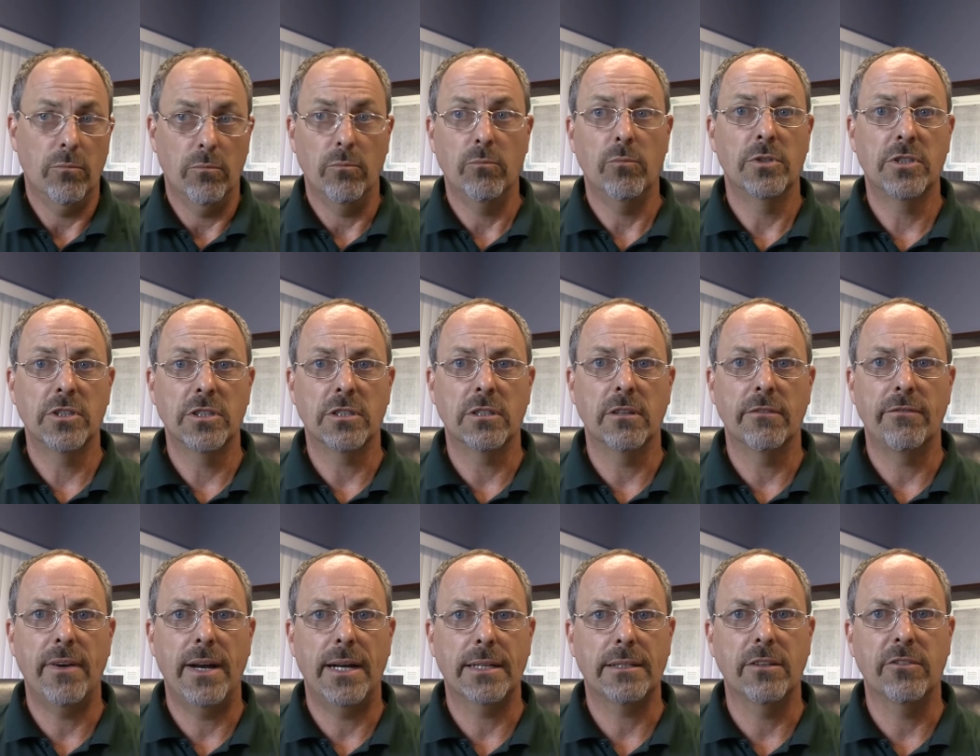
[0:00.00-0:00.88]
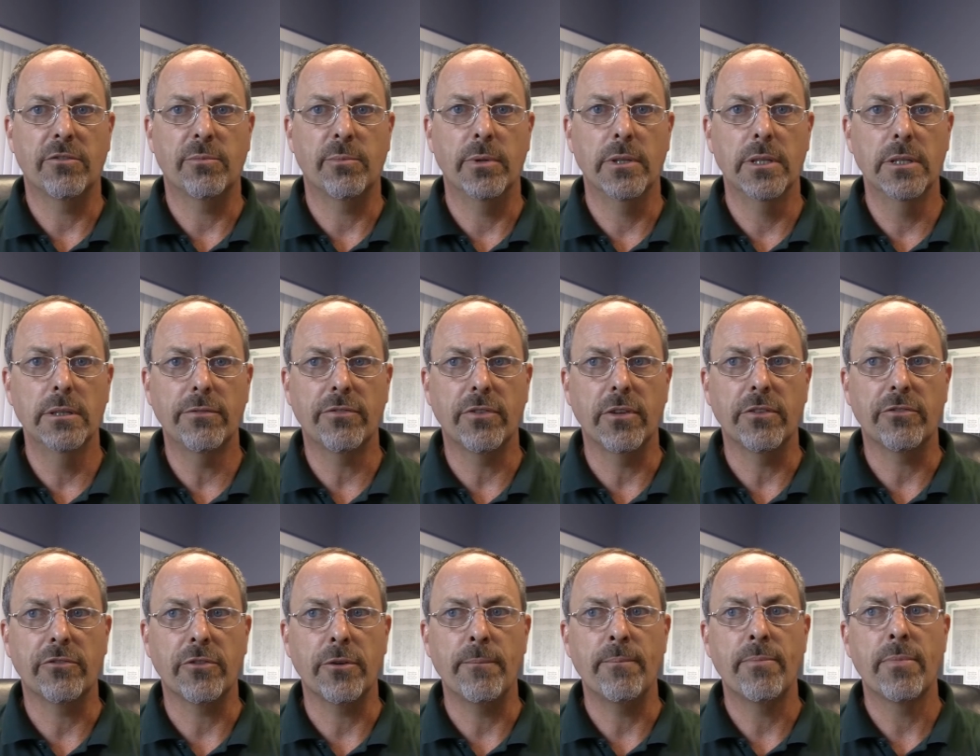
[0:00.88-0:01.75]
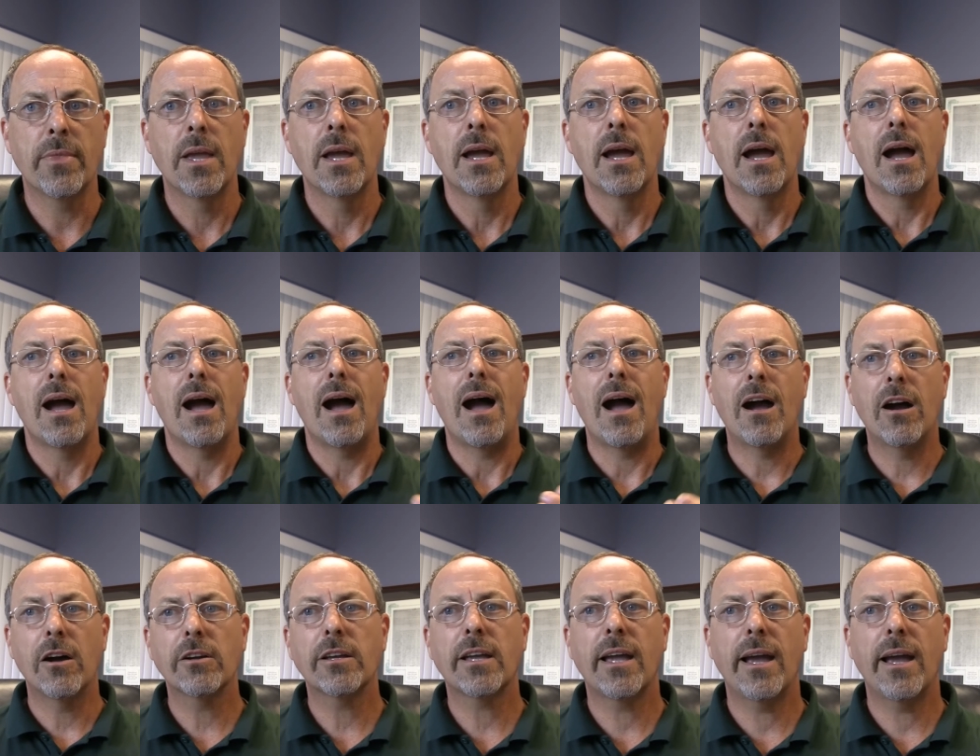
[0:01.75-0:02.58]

which is in fact its belief system, our